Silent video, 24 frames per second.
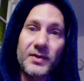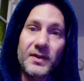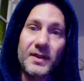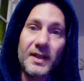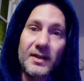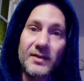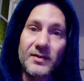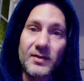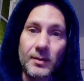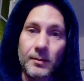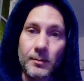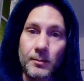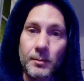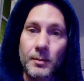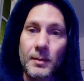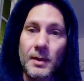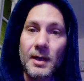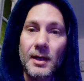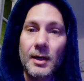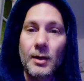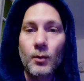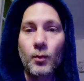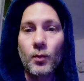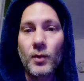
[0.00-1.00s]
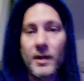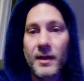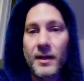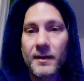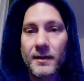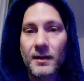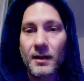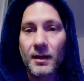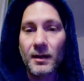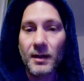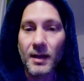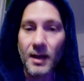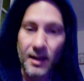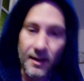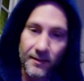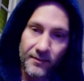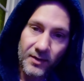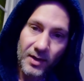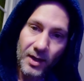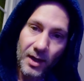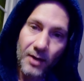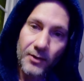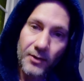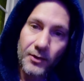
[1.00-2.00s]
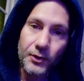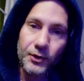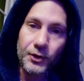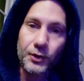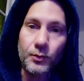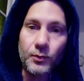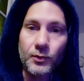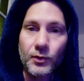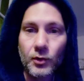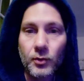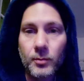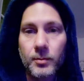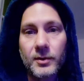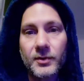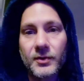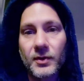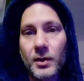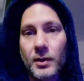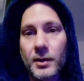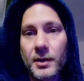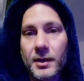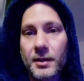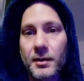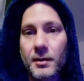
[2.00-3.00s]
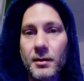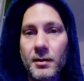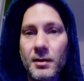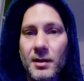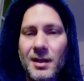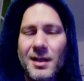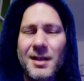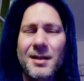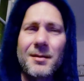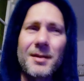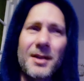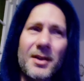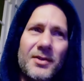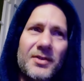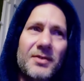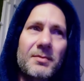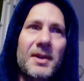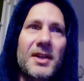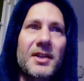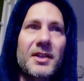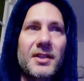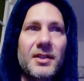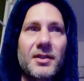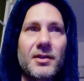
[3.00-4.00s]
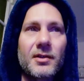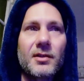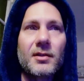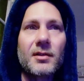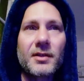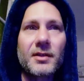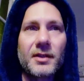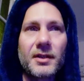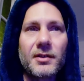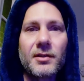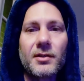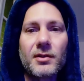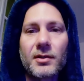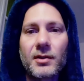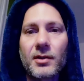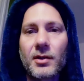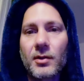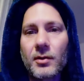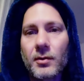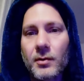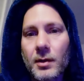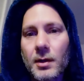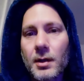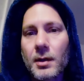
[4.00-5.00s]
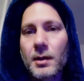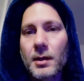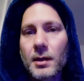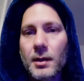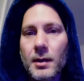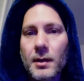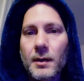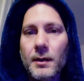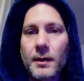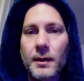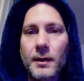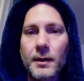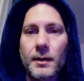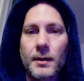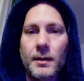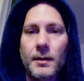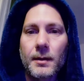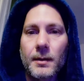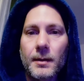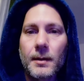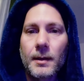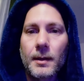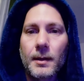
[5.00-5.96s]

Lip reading: schism with a lot of the other YouTubers on here. Maybe it was about a year ago. Yeah,